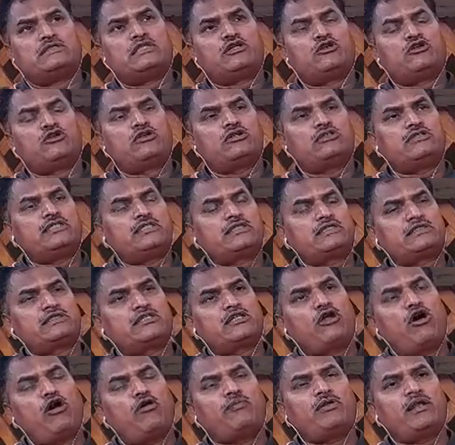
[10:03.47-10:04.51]
then it is a
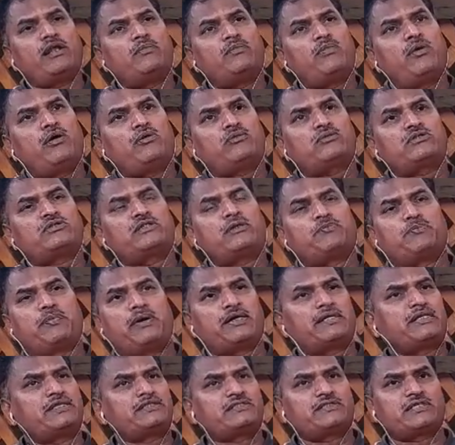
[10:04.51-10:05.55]
novel about the
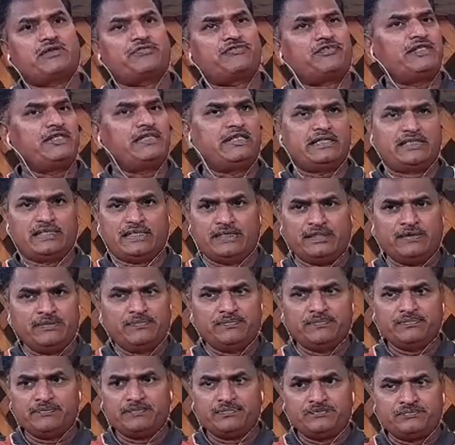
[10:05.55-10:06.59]
partition of India.
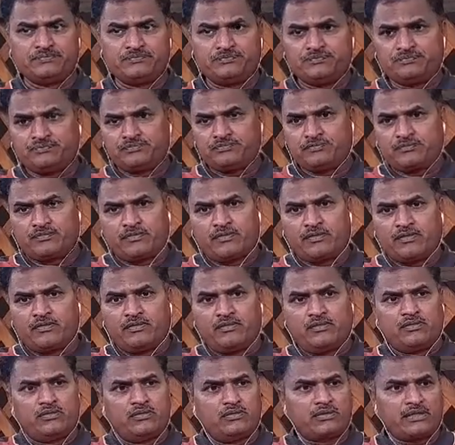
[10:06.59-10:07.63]

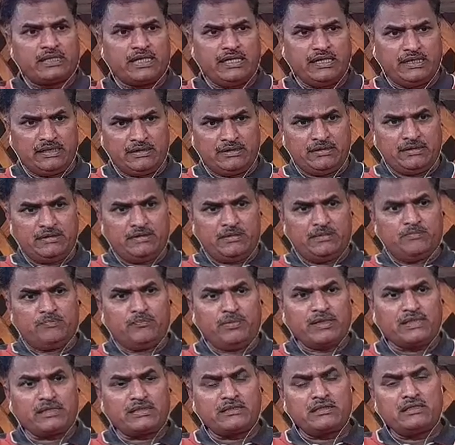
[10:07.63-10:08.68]
Okay,
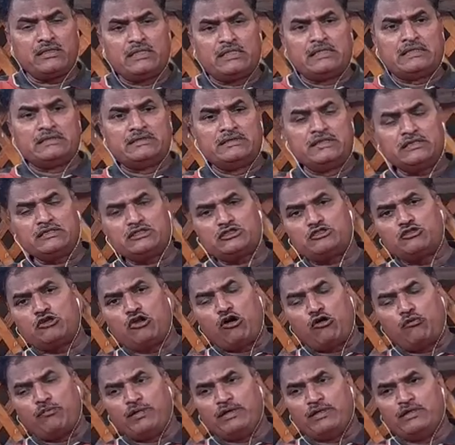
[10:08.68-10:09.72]
but this
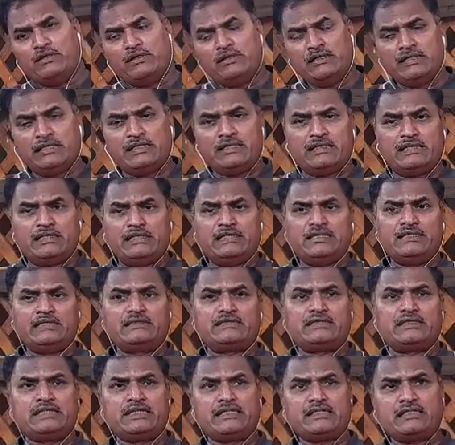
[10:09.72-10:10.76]
novel
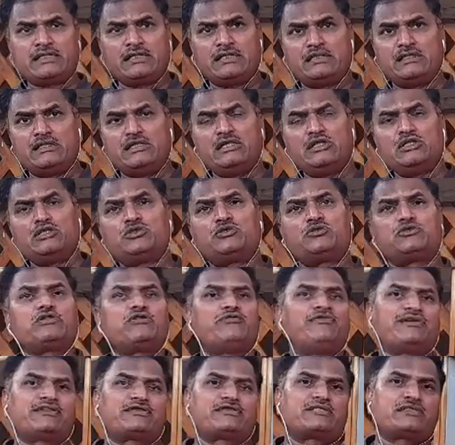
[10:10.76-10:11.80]
is written to the
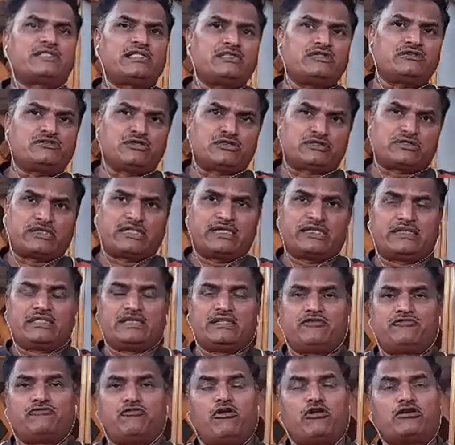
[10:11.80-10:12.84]
Western society,
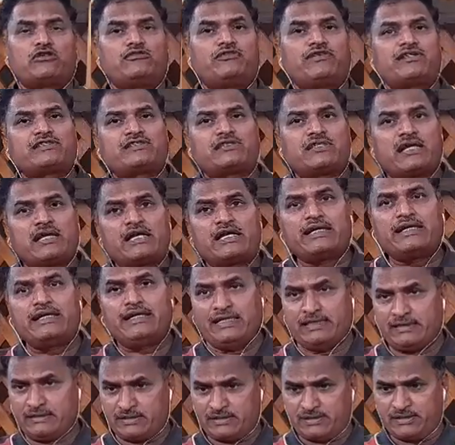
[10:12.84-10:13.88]
for the Western
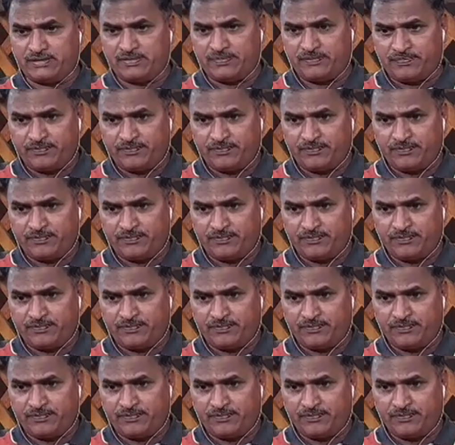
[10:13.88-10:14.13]
readers.